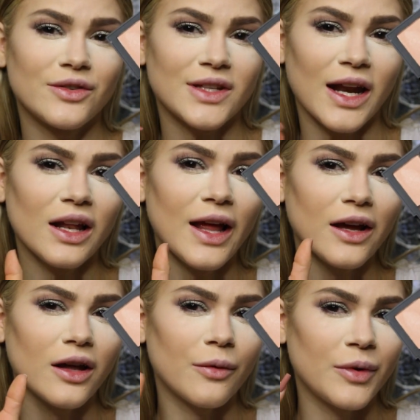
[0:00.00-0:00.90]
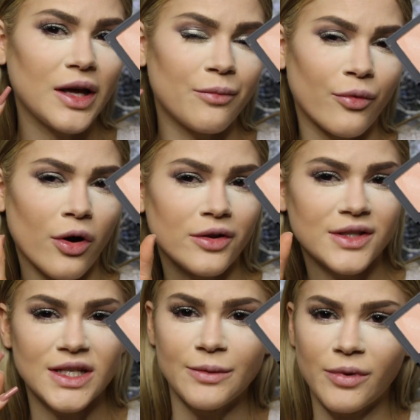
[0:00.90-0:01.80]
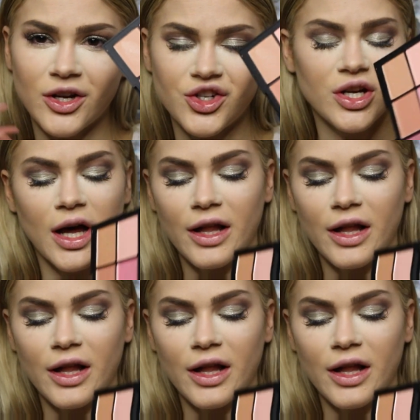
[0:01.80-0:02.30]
So it's kind of like gonna be a bronzy, blushy